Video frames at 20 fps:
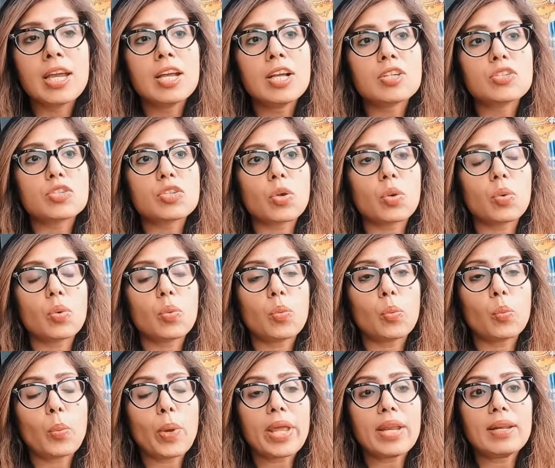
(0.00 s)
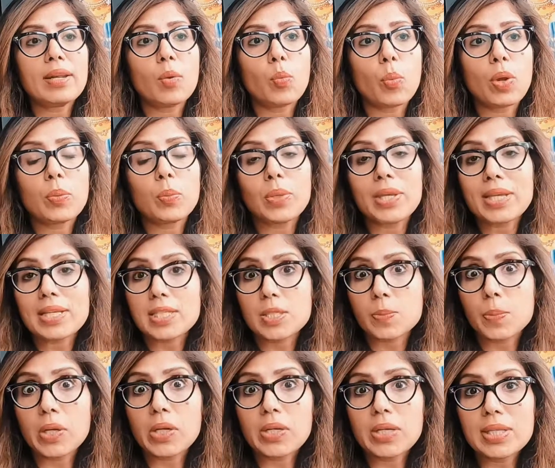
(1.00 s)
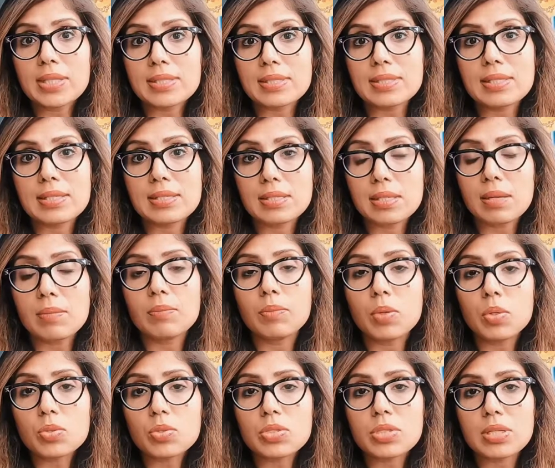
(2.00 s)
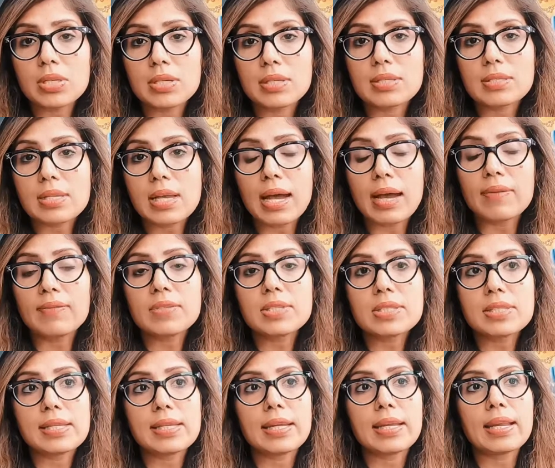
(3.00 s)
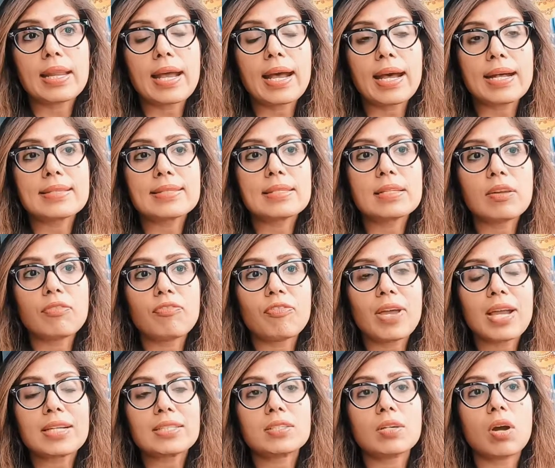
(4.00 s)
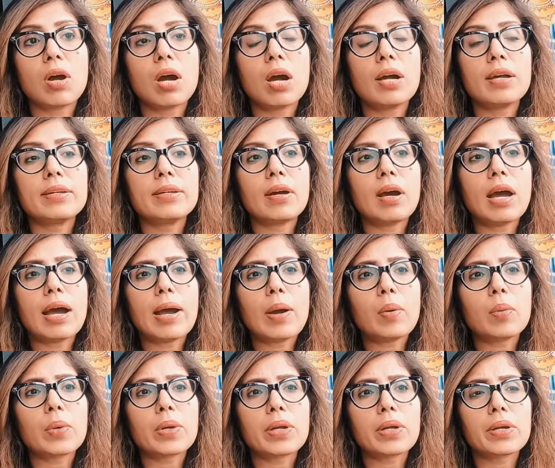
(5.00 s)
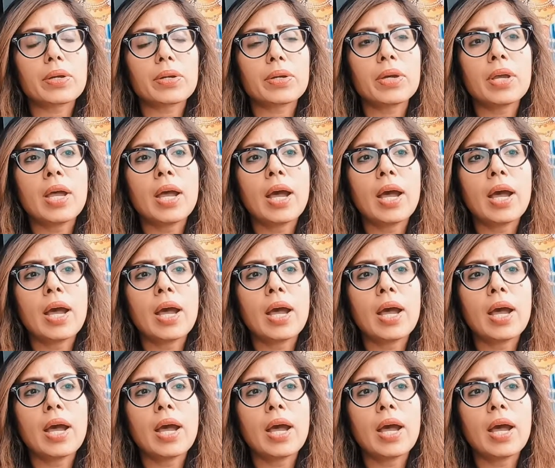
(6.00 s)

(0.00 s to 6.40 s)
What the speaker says: So when we experience these emotions, obviously it has an effect on our